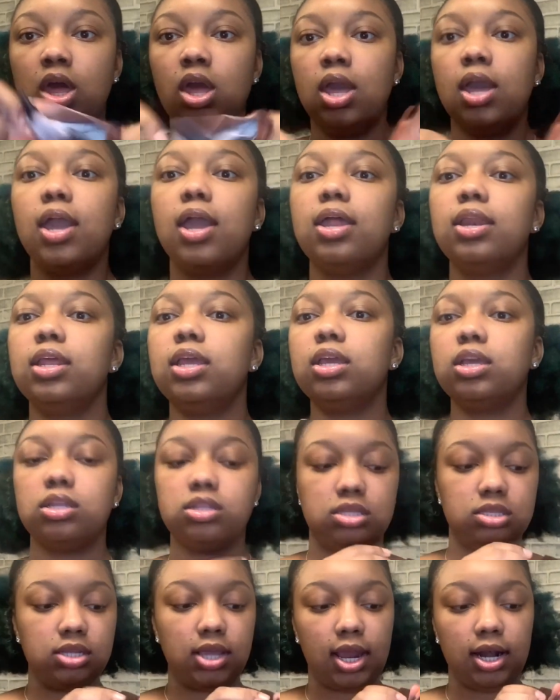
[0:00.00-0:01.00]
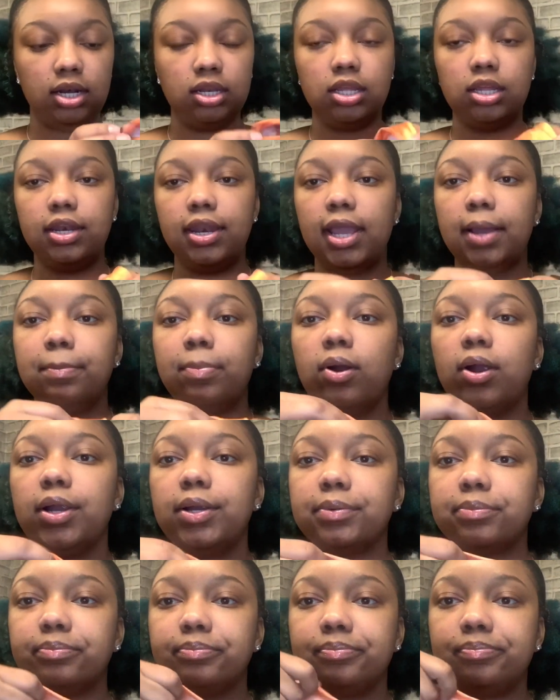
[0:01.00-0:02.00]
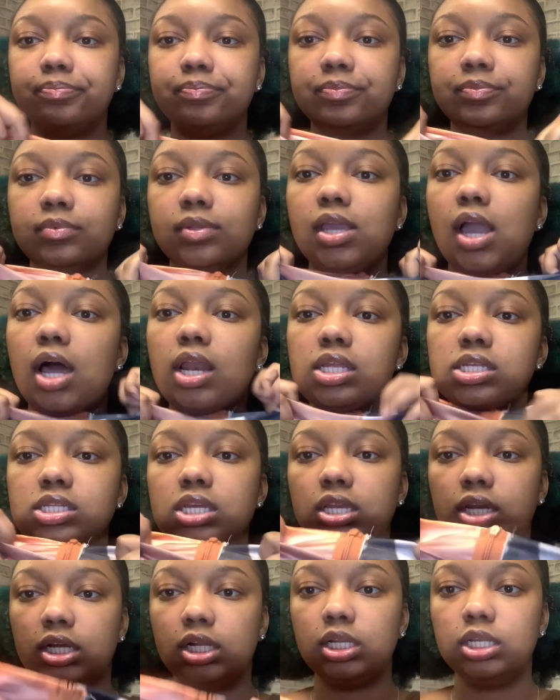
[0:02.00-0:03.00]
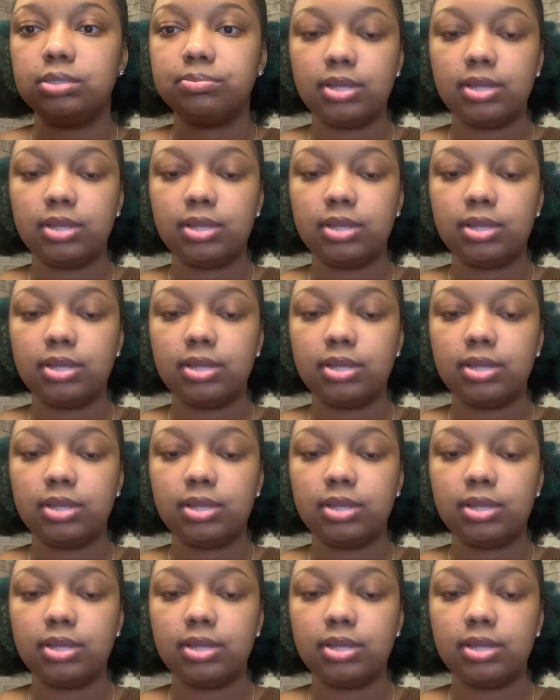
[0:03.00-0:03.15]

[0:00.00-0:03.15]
And it got a little neck part. Y'all will see in the clip.